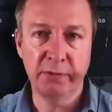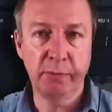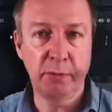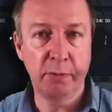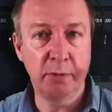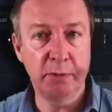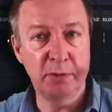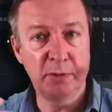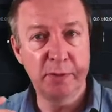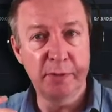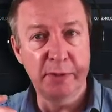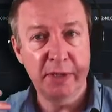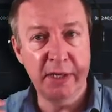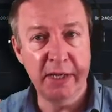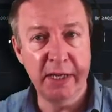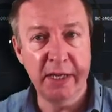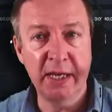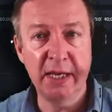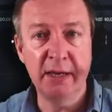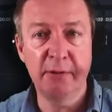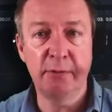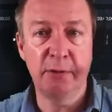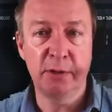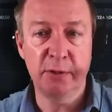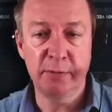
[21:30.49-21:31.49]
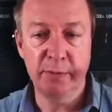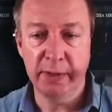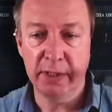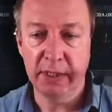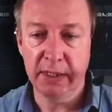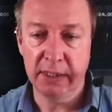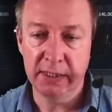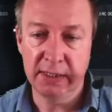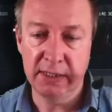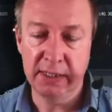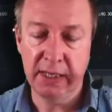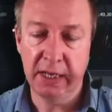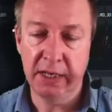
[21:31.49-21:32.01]
We want to be able to hear what's being
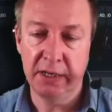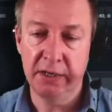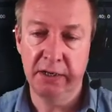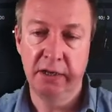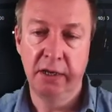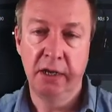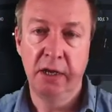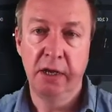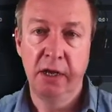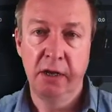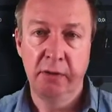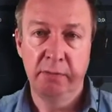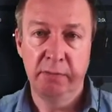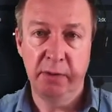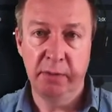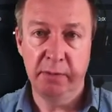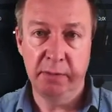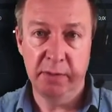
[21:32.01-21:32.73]
said, but